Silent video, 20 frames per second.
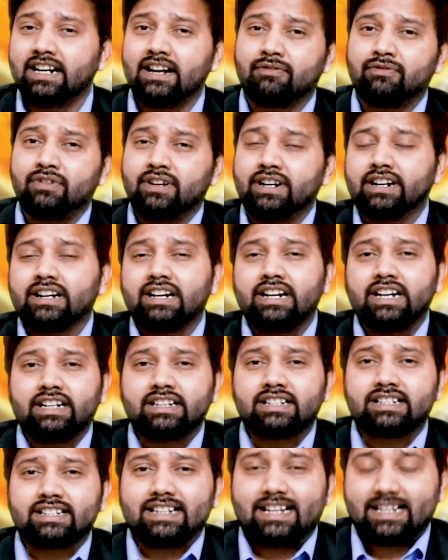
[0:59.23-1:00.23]
definitely
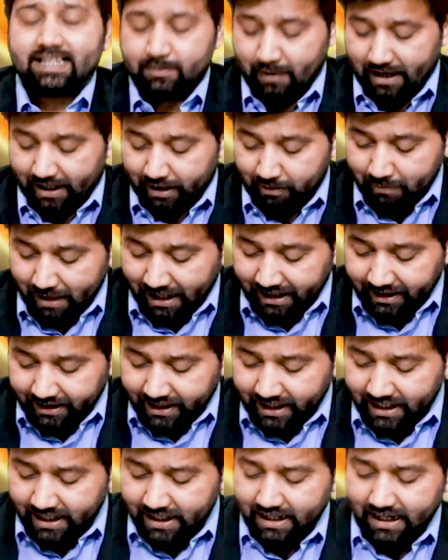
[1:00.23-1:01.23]
it's
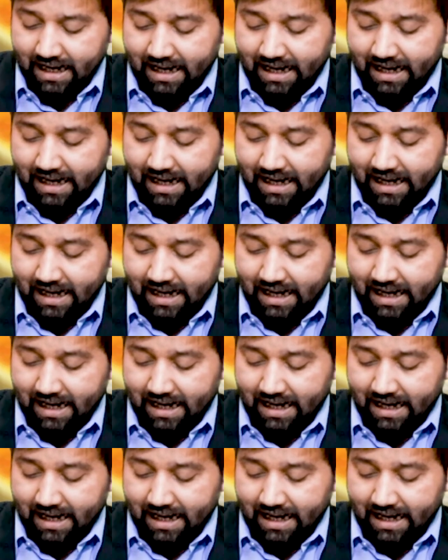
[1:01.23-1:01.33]
experimenting